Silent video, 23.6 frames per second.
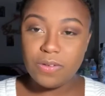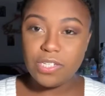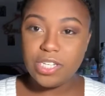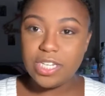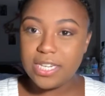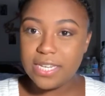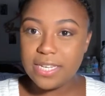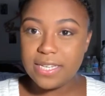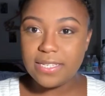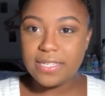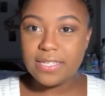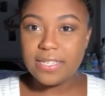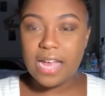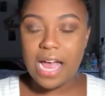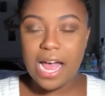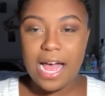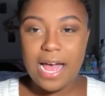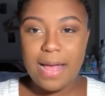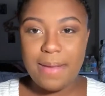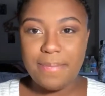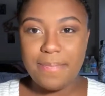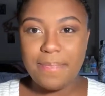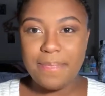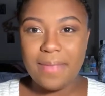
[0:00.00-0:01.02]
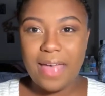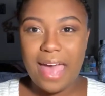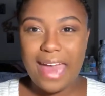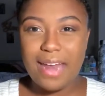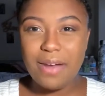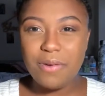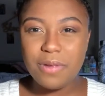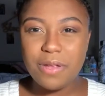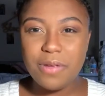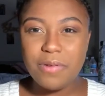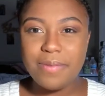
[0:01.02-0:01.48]
she's I
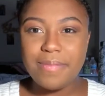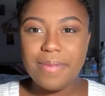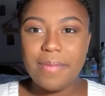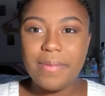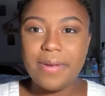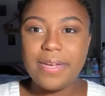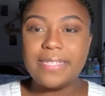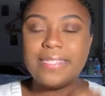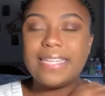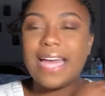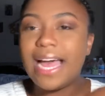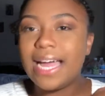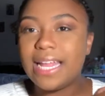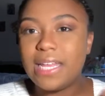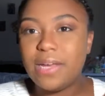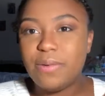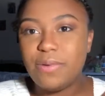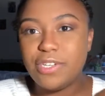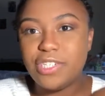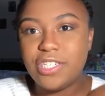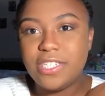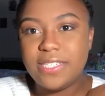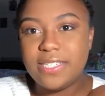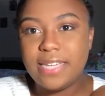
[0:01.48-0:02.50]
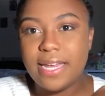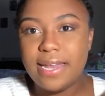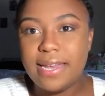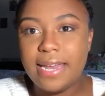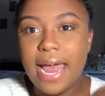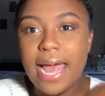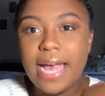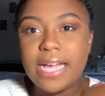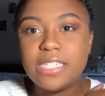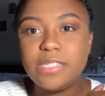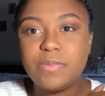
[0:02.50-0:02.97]
don't really remember exactly what she said
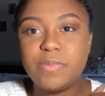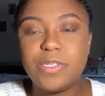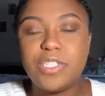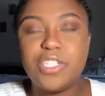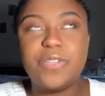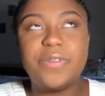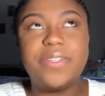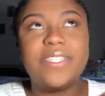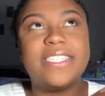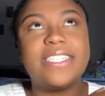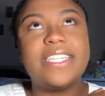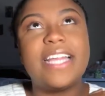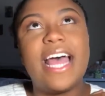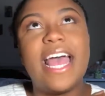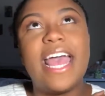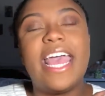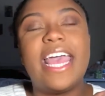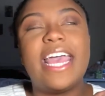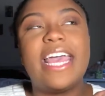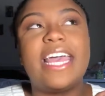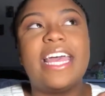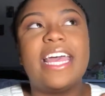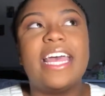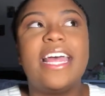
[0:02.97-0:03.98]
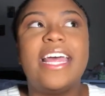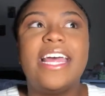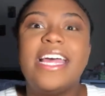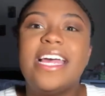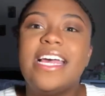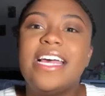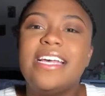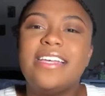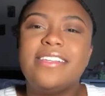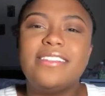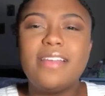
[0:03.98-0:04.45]
next, but she was like
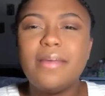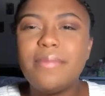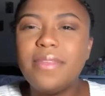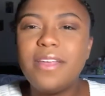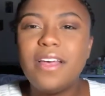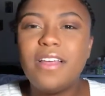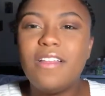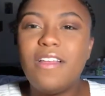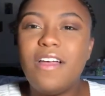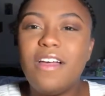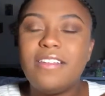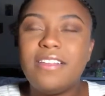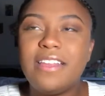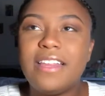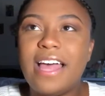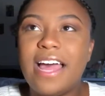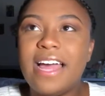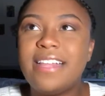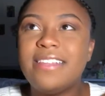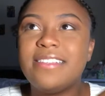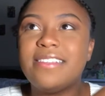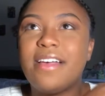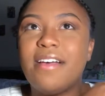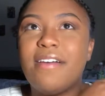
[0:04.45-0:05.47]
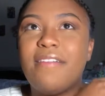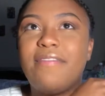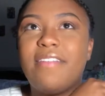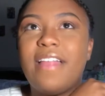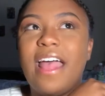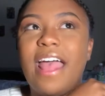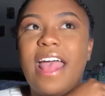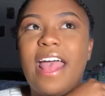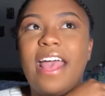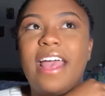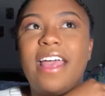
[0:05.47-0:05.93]
something along the lines of
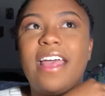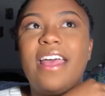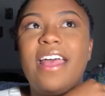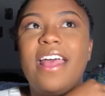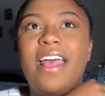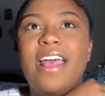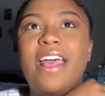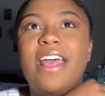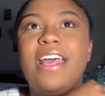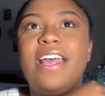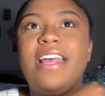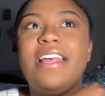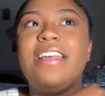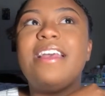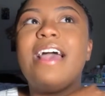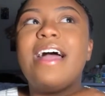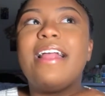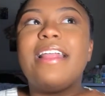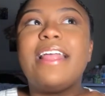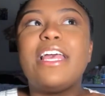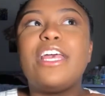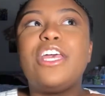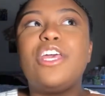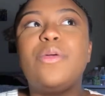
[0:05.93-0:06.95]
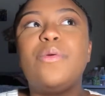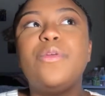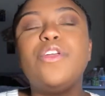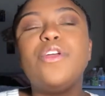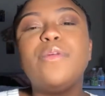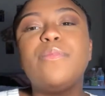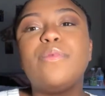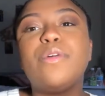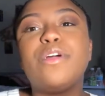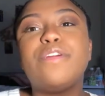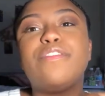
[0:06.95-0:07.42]
like, yeah, like you and
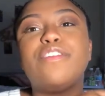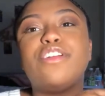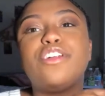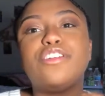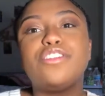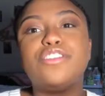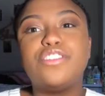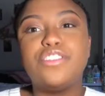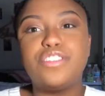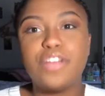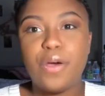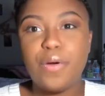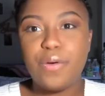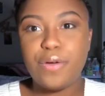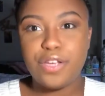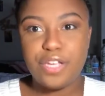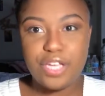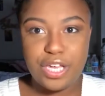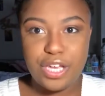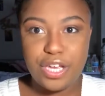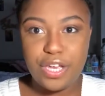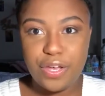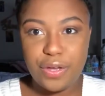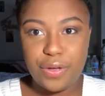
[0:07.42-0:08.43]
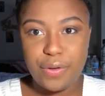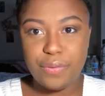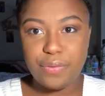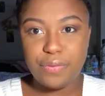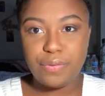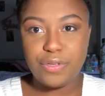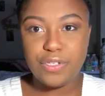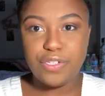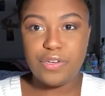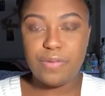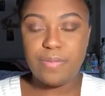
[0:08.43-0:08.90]
your boyfriend are so cute,
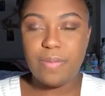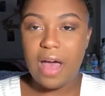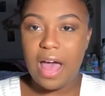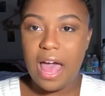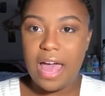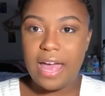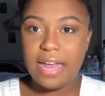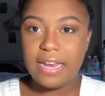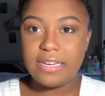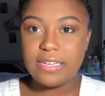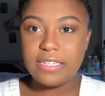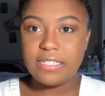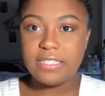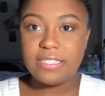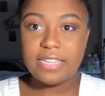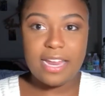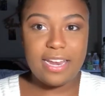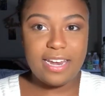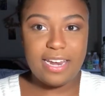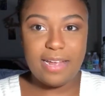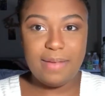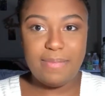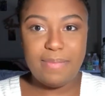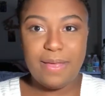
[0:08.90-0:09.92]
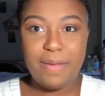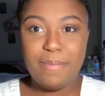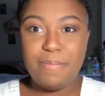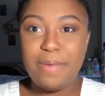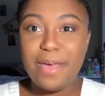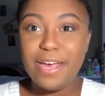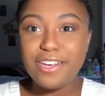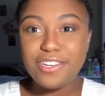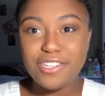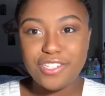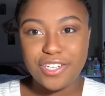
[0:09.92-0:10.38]
would you mind sending me
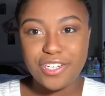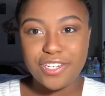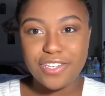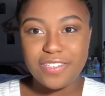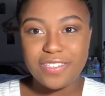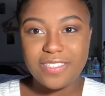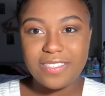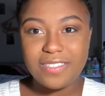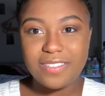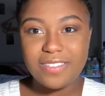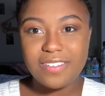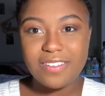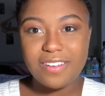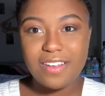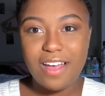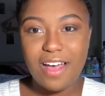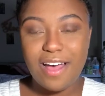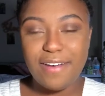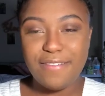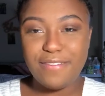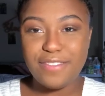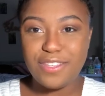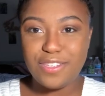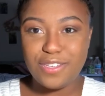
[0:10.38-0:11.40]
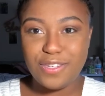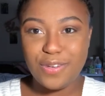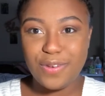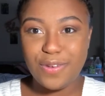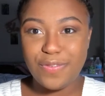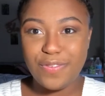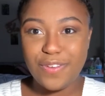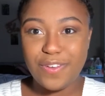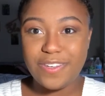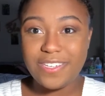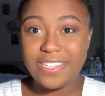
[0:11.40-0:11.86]
pictures of the
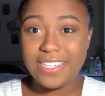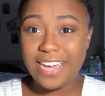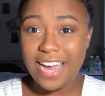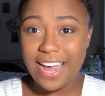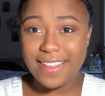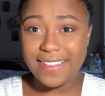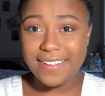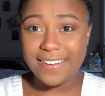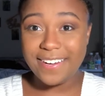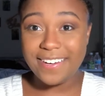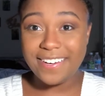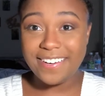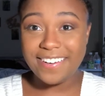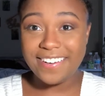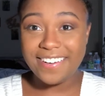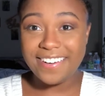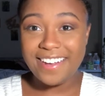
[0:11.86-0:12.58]
two of you together?